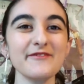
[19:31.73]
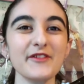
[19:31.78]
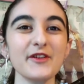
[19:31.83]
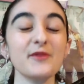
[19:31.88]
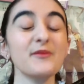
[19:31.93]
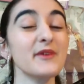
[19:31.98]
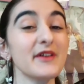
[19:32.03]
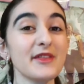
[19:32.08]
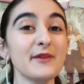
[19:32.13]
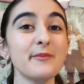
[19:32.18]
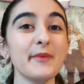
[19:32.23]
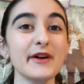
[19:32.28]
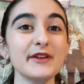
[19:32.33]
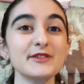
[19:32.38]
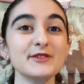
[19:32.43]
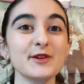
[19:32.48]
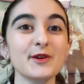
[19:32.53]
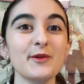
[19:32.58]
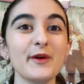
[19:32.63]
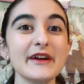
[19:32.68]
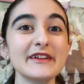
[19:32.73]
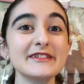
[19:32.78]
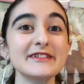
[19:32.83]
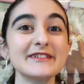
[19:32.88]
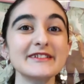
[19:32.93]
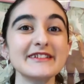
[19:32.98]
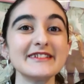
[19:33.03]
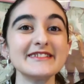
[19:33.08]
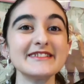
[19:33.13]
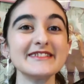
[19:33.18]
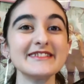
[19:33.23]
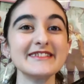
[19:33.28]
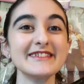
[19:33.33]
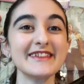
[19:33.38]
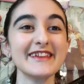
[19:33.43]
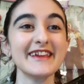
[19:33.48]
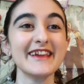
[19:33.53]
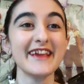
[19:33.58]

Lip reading: you with a bunch of questions.